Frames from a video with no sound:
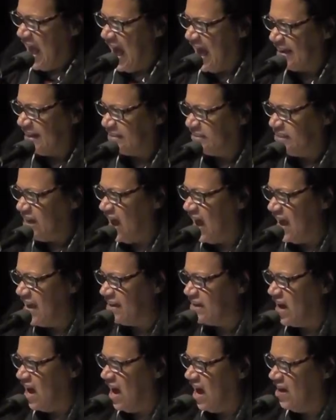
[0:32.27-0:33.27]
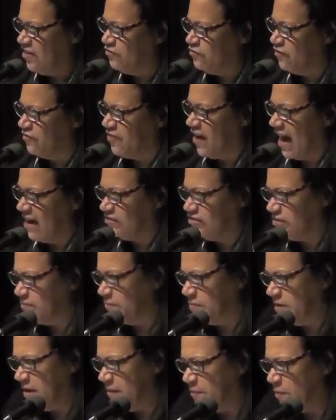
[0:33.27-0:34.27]
At its height,
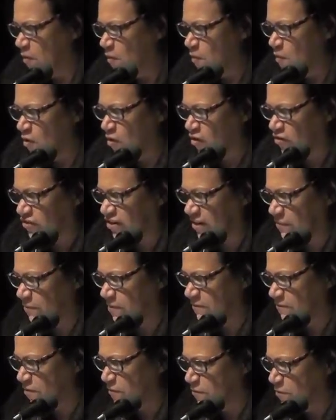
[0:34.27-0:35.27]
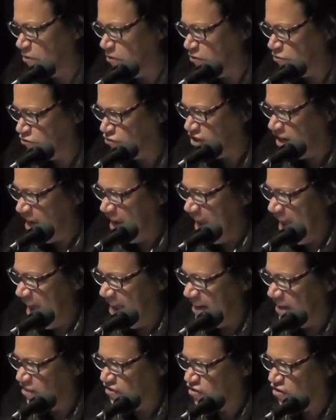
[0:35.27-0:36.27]
100,000 people worked at River Rouge,
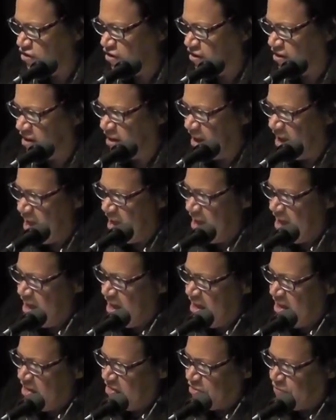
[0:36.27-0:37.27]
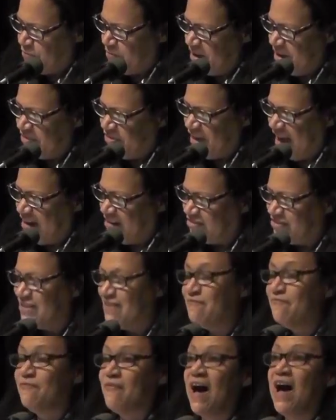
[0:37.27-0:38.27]
and it took
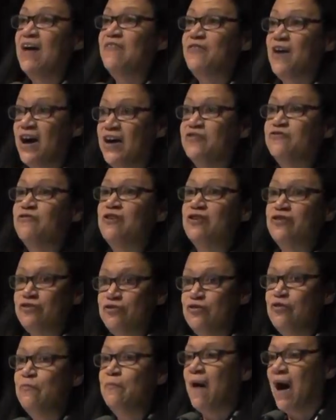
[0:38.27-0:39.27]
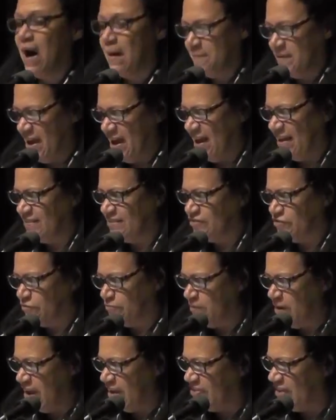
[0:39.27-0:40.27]
3,500 new mop heads,
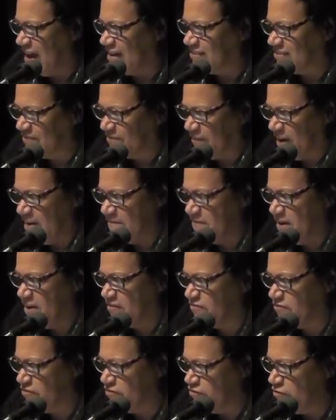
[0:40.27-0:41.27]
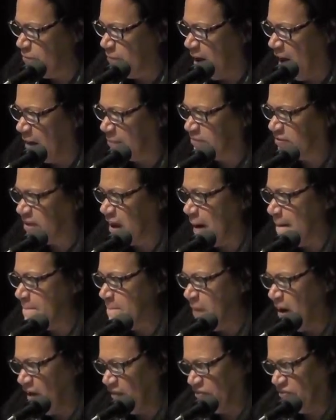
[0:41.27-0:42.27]
3,500 new mops a
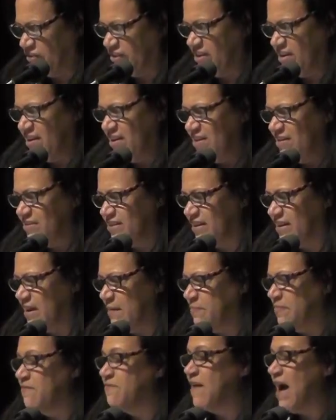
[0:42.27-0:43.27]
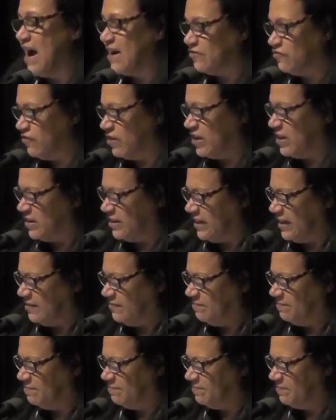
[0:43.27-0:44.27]
month to keep the factory clean.